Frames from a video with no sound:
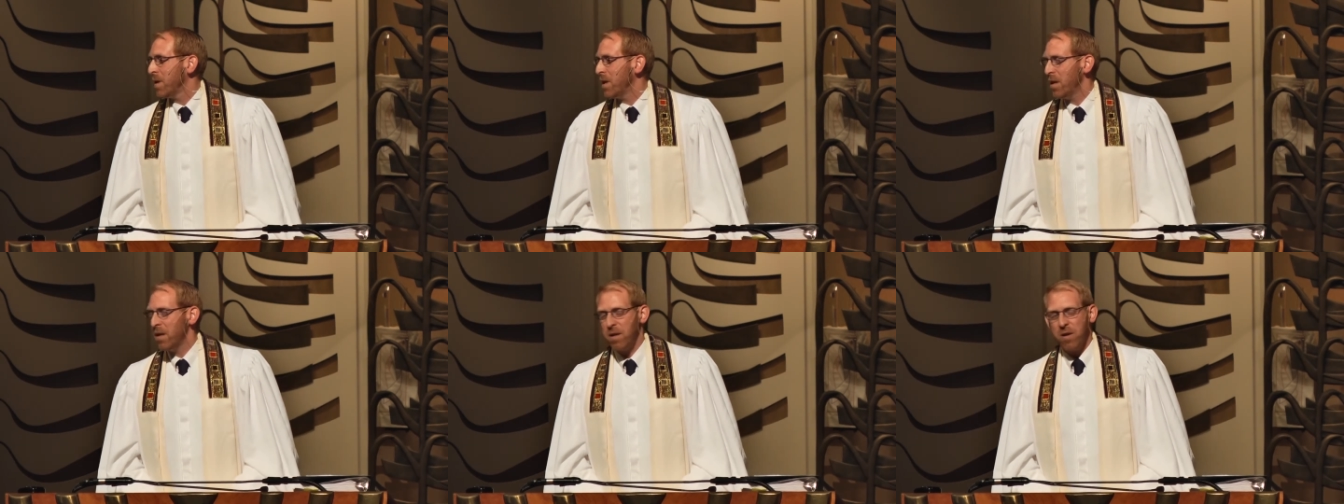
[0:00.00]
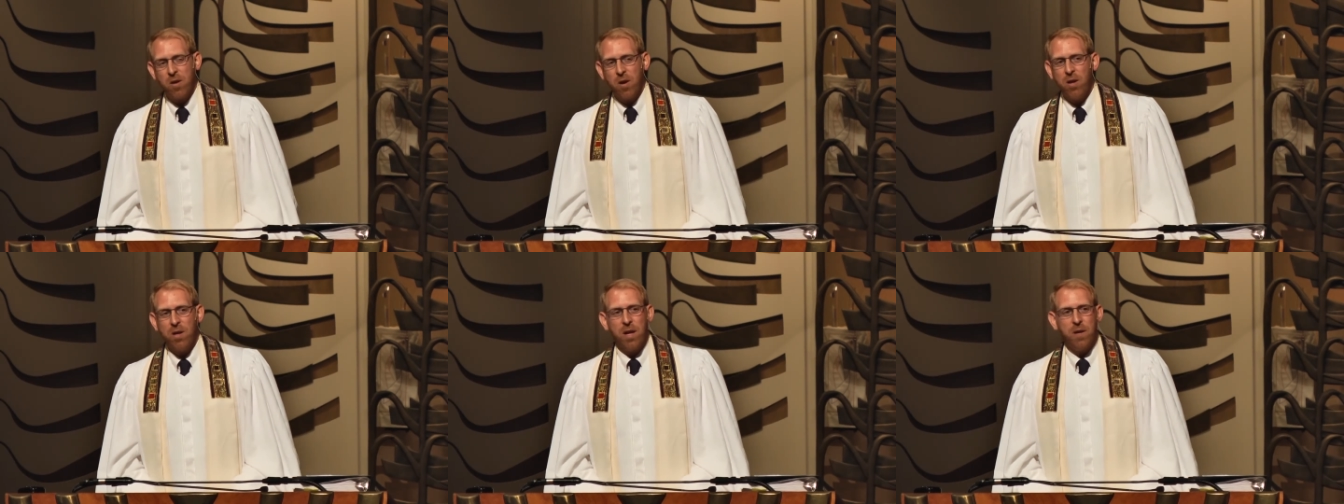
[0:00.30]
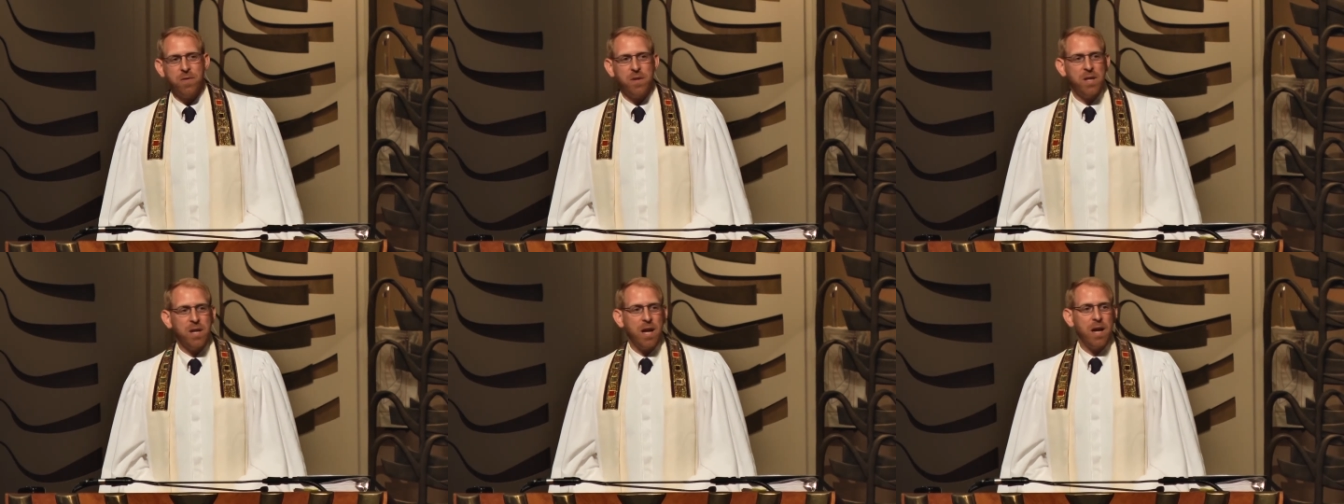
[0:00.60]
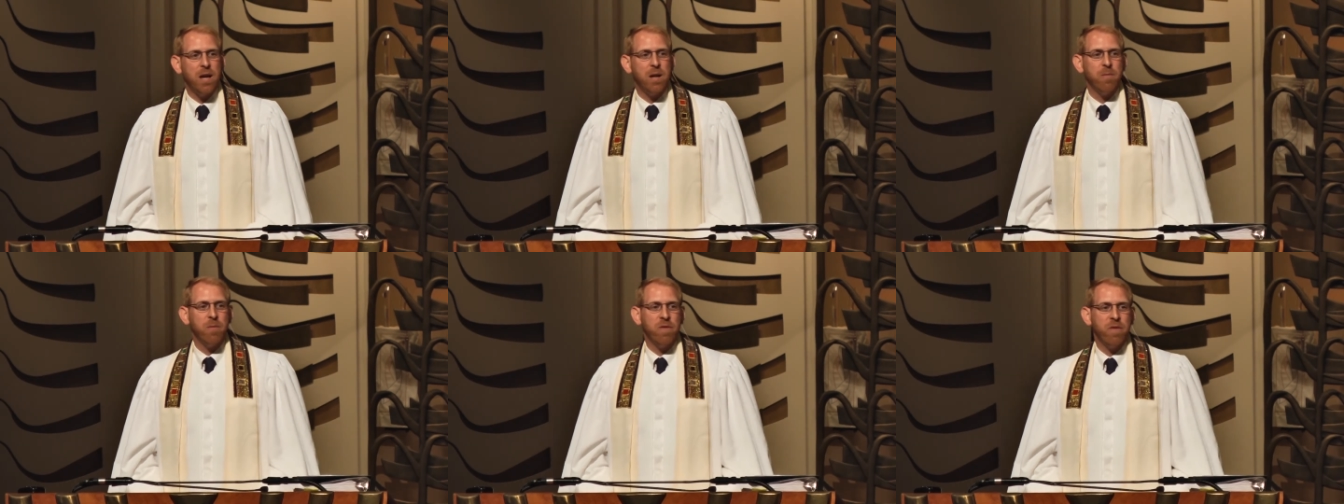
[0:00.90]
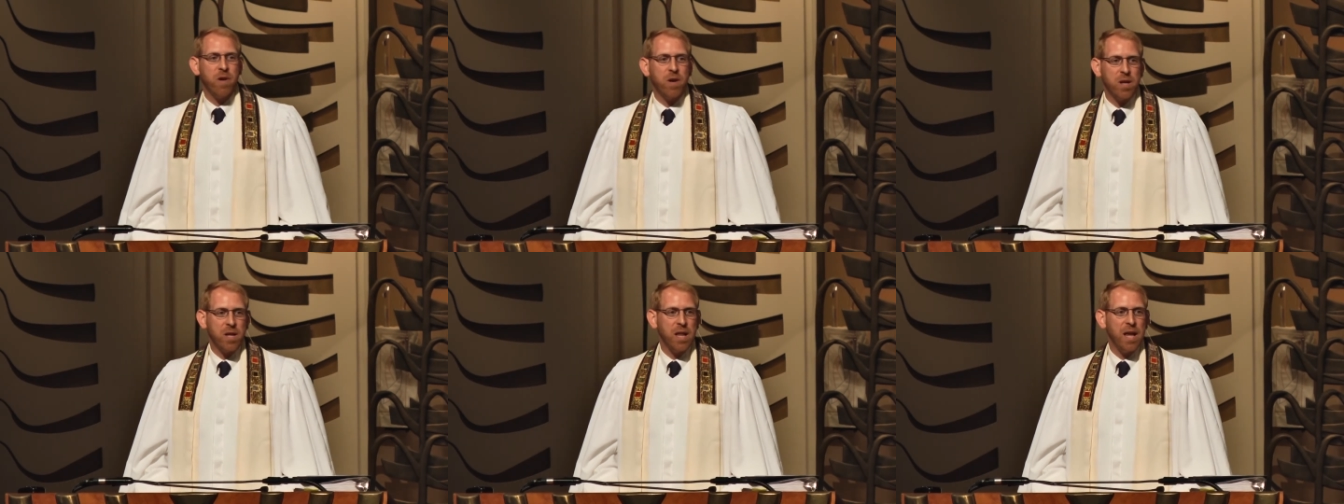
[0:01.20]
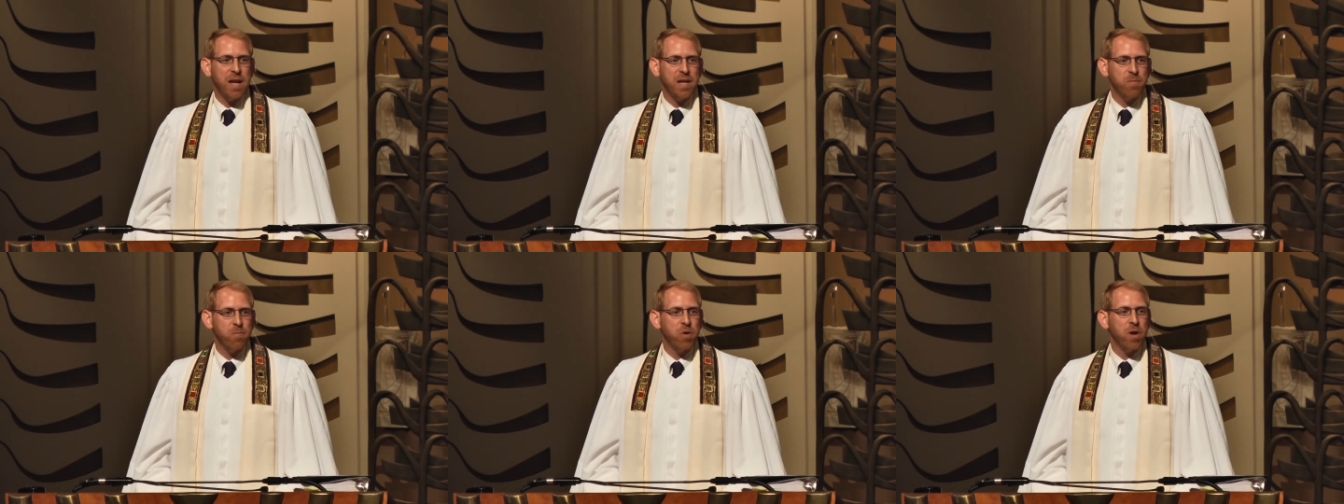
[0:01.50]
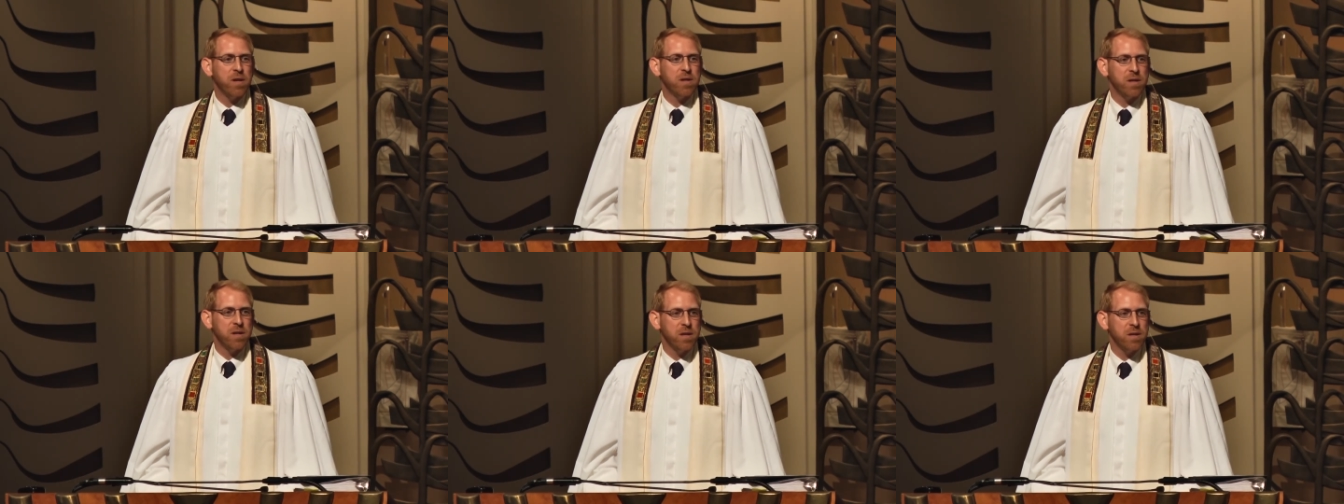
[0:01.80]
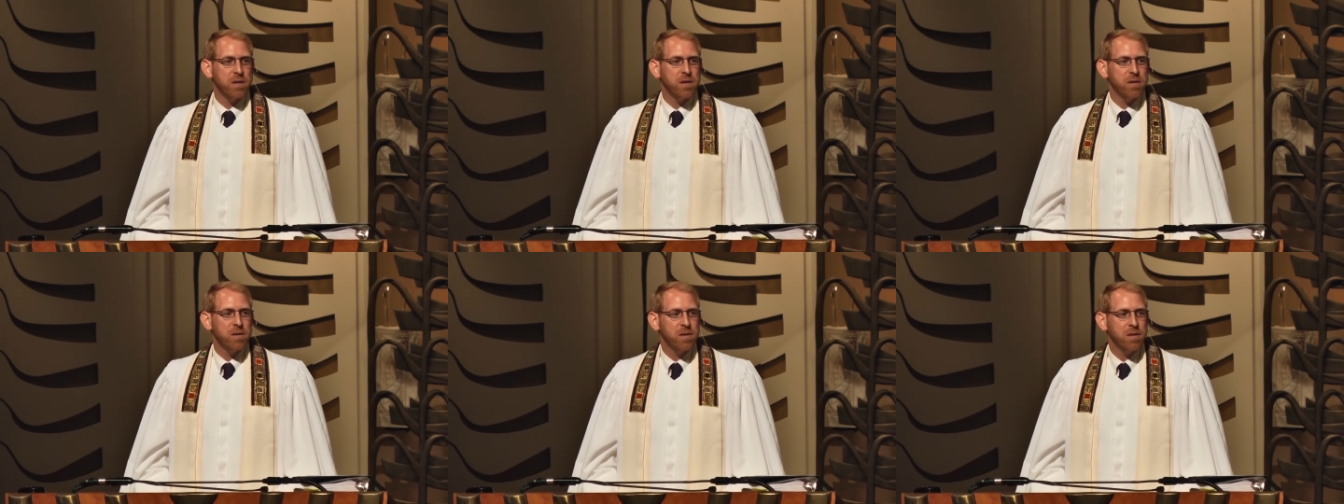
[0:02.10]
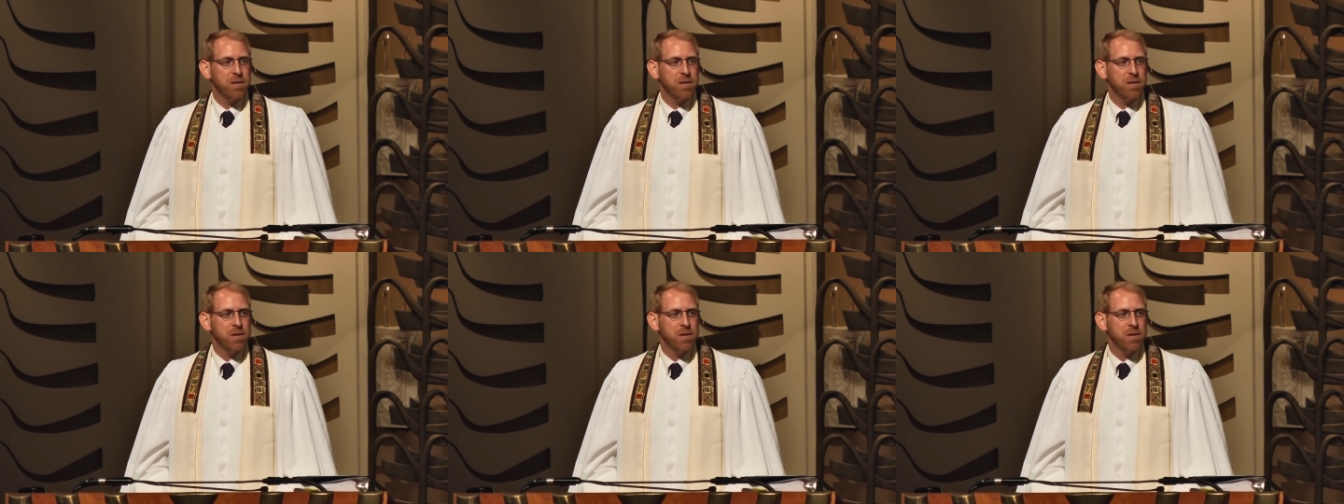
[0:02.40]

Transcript: he didn't call out the name of our class president